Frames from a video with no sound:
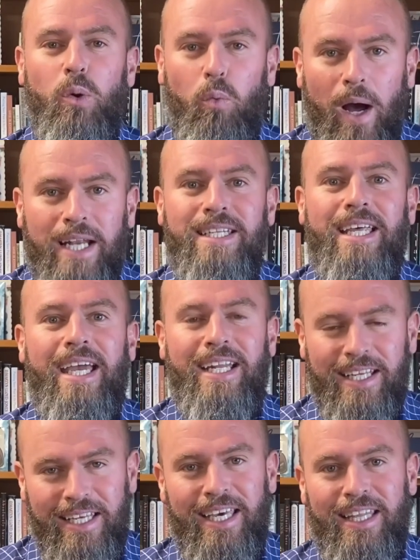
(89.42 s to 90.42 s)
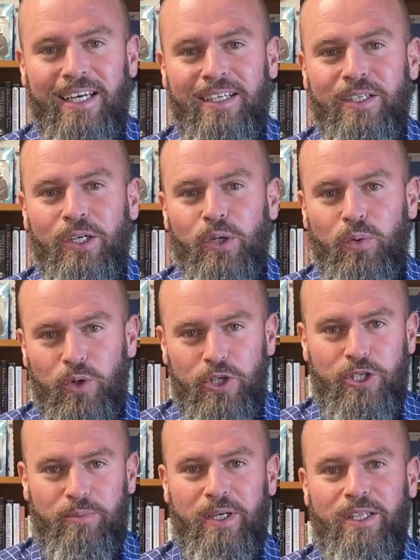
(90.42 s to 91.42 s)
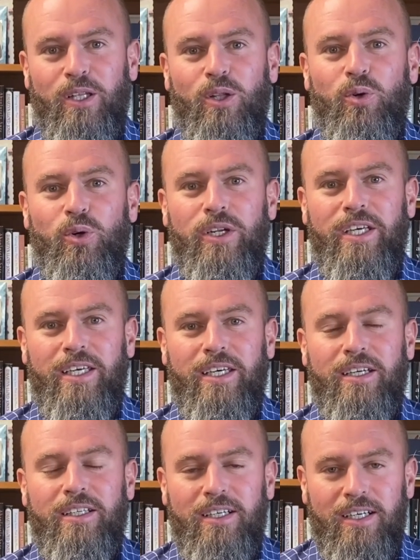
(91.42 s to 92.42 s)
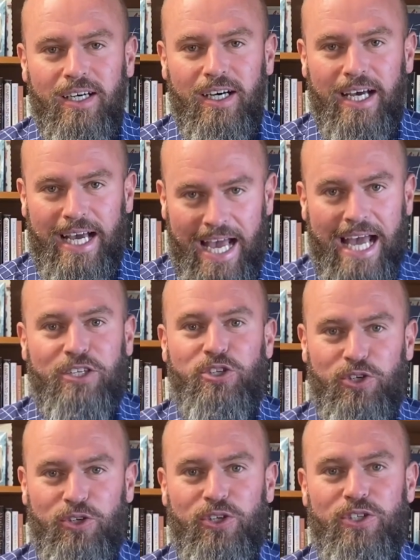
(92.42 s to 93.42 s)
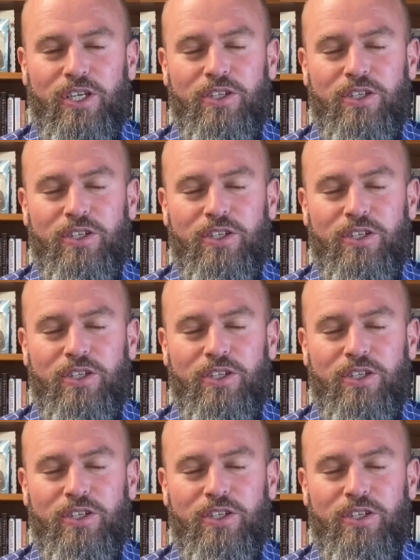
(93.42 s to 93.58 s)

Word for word: one day together worshiping the Lord here uh, at church.